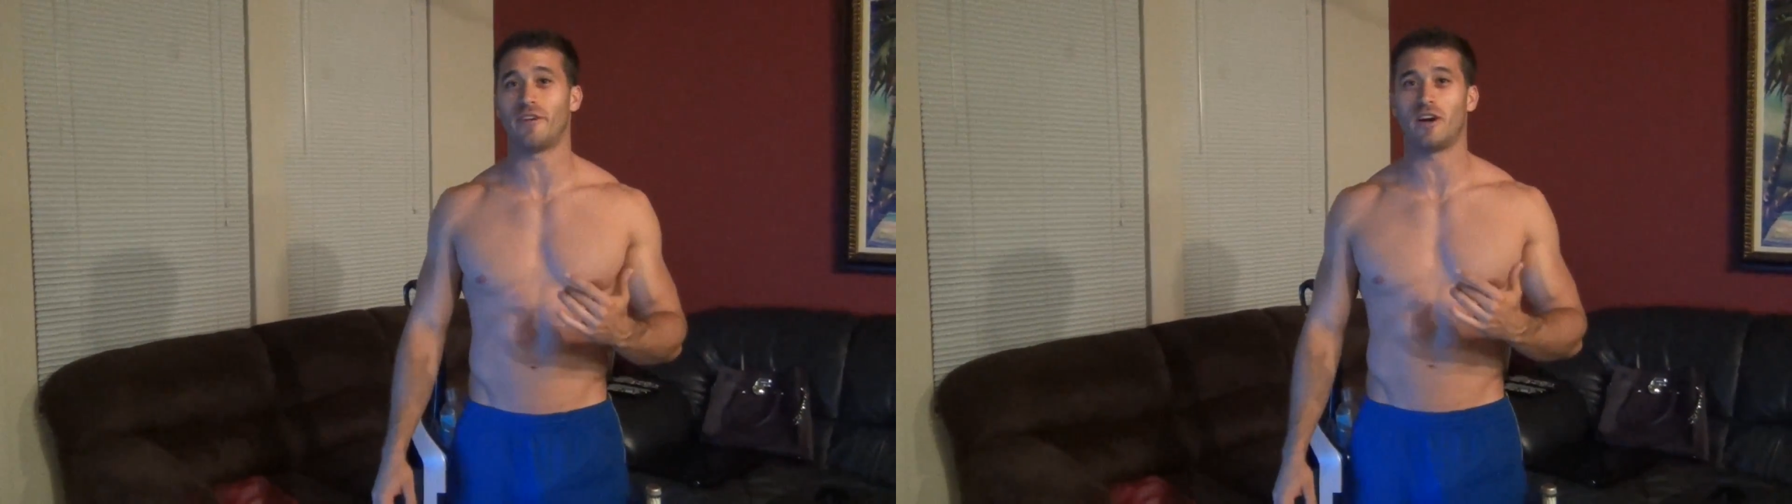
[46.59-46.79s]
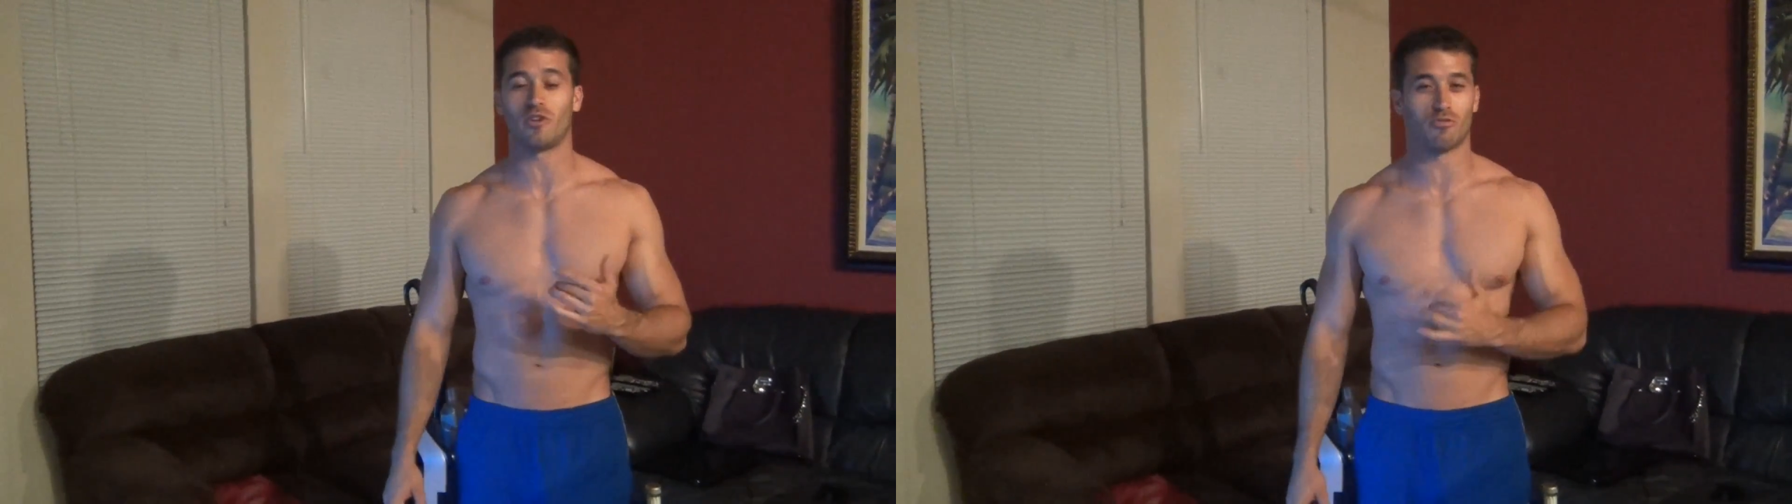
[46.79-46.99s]

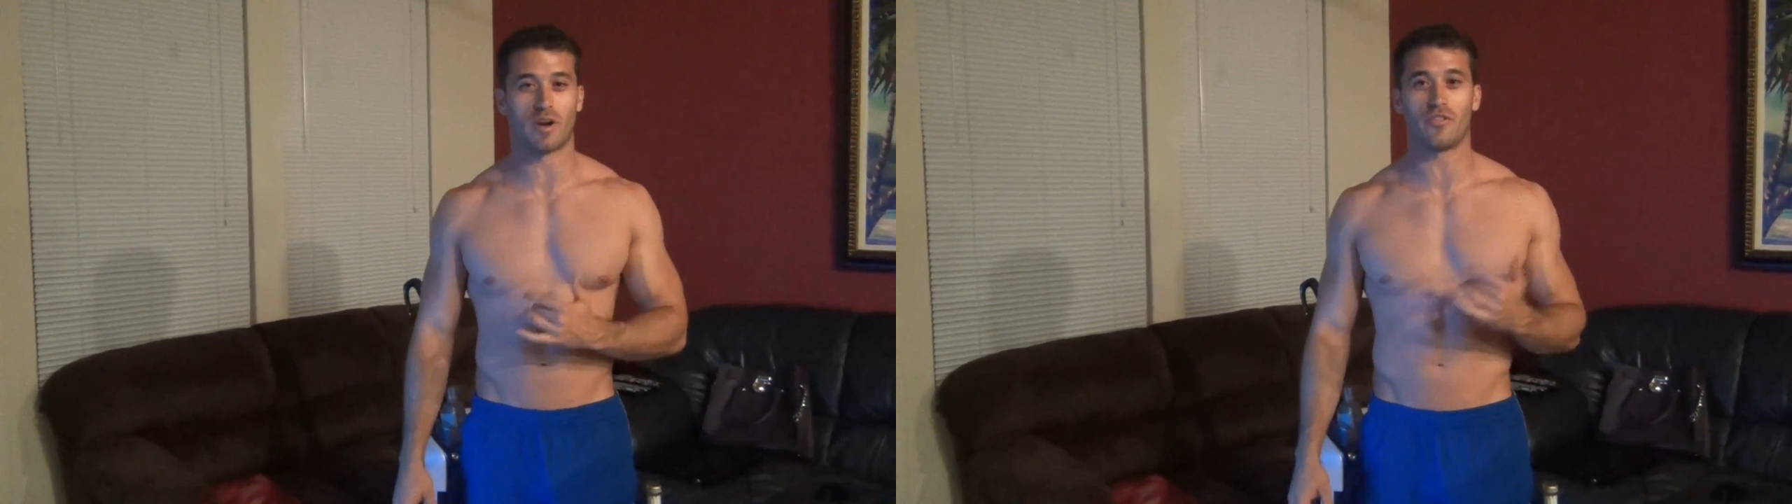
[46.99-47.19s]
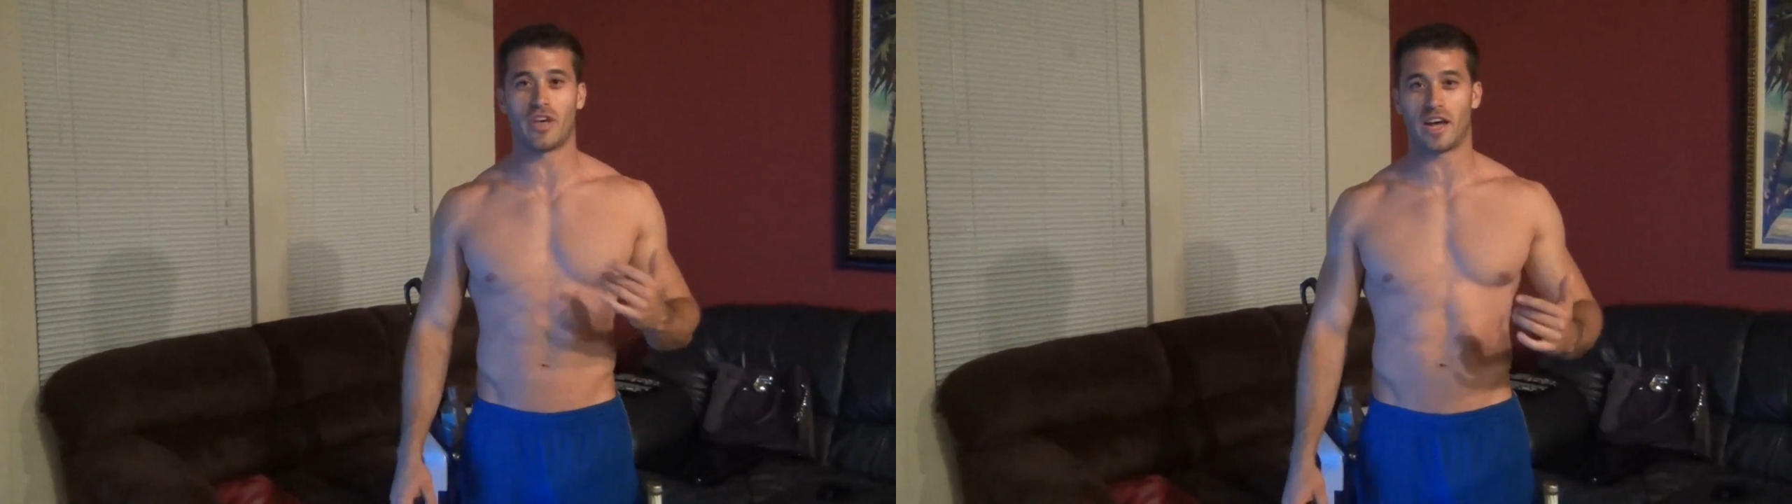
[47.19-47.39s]
found
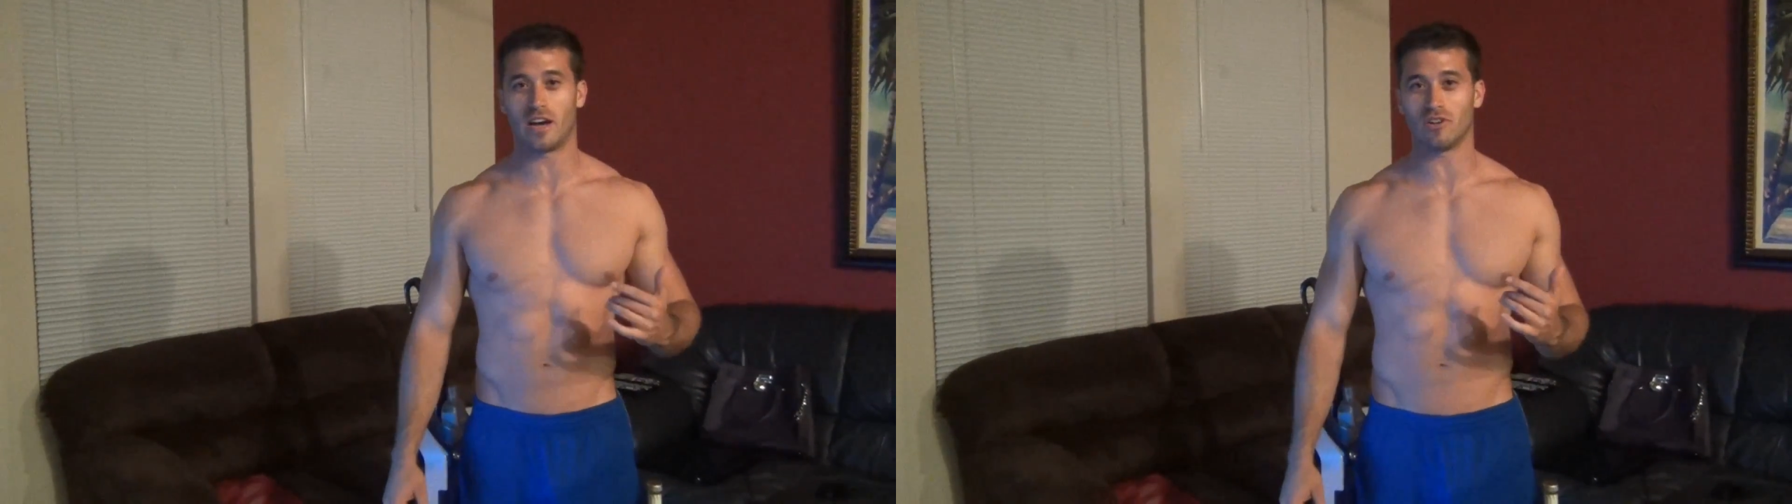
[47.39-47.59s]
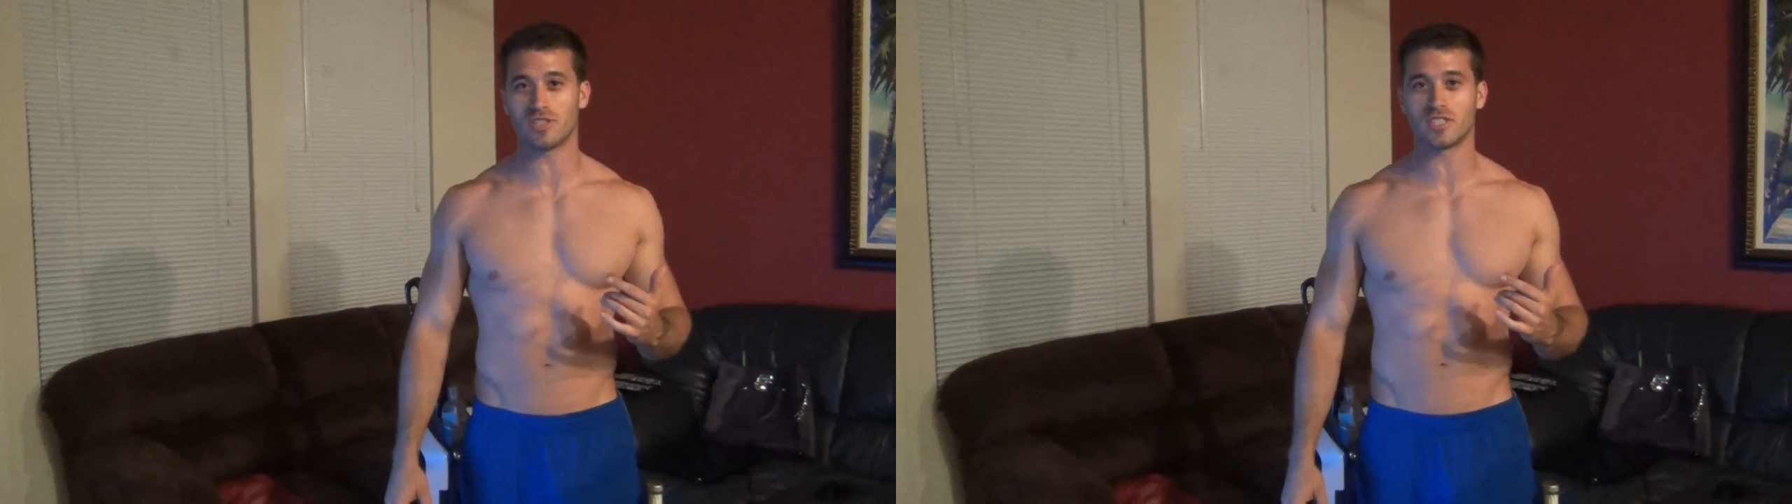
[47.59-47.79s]
around the
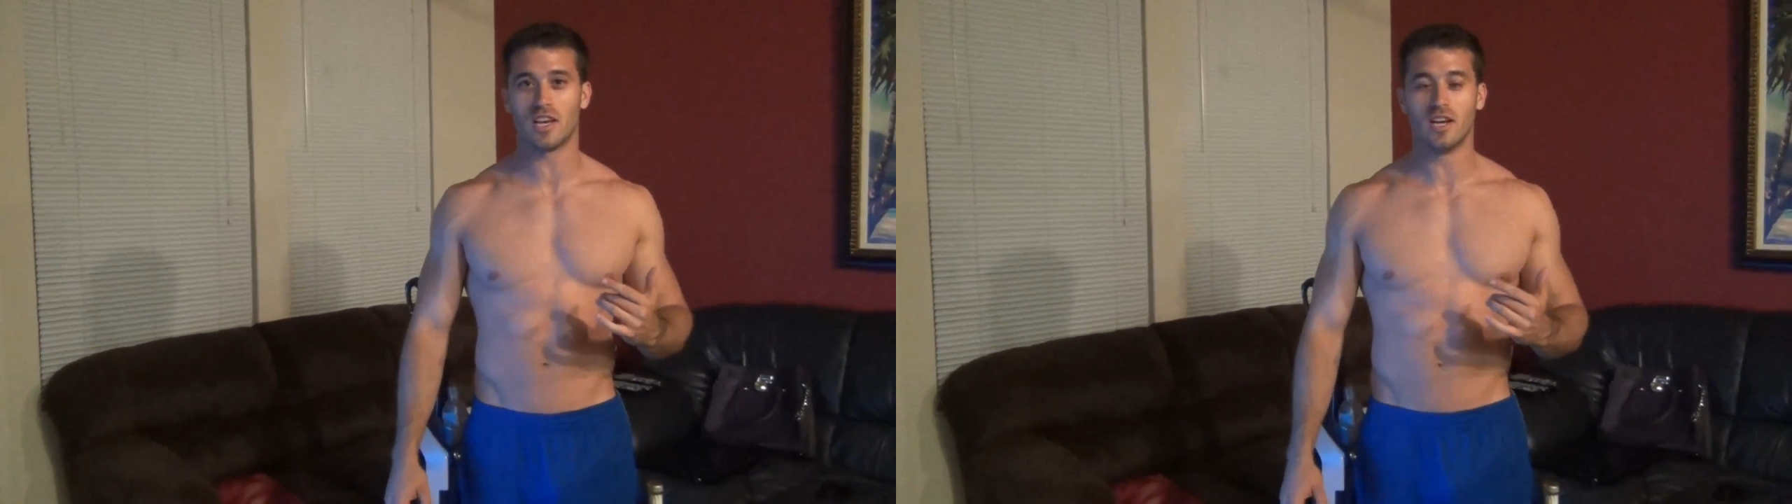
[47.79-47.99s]
house.